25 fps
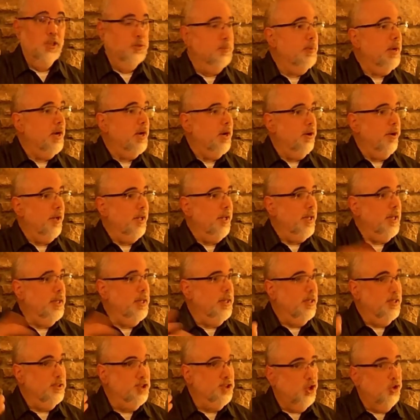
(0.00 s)
bearing, and
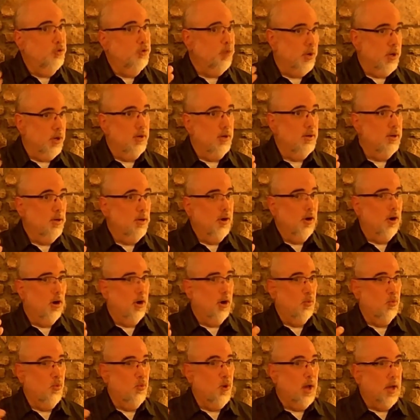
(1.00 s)
the two are
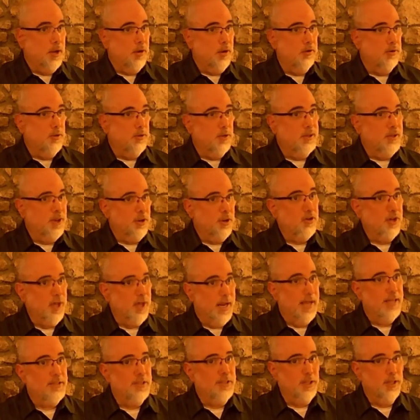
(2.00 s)
one, or that they're
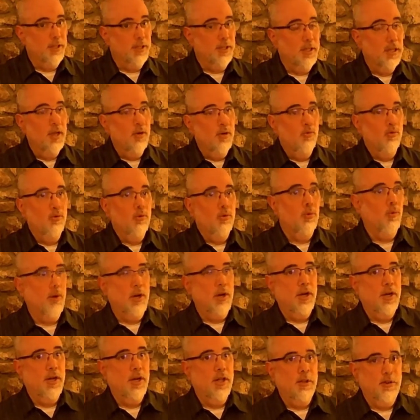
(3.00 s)
connected with one
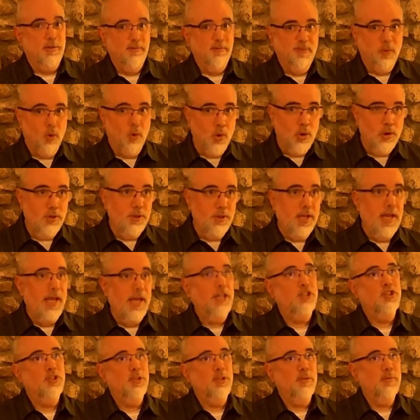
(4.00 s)
another for the
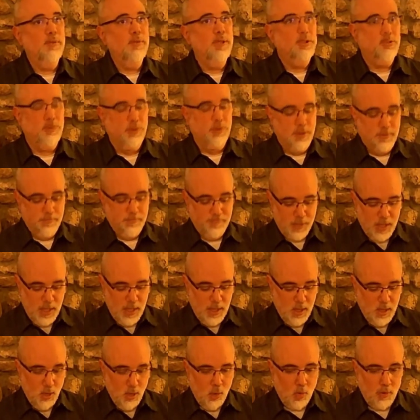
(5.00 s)
nation of Israel,
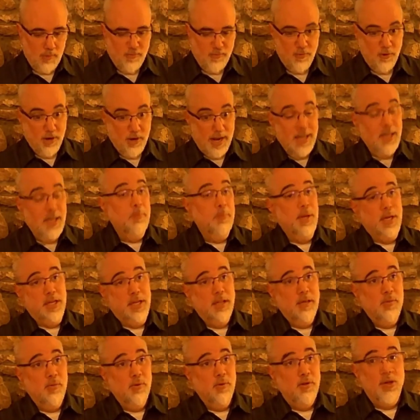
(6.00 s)
or for anybody
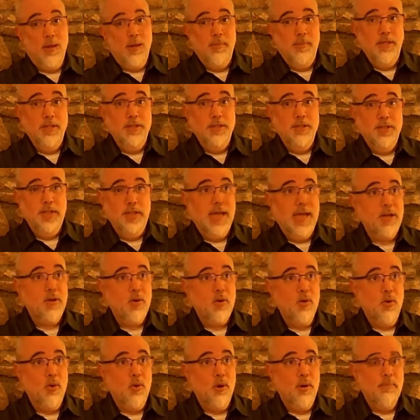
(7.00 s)
that would come into that
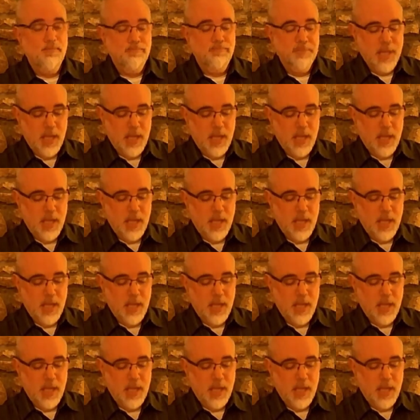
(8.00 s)
court.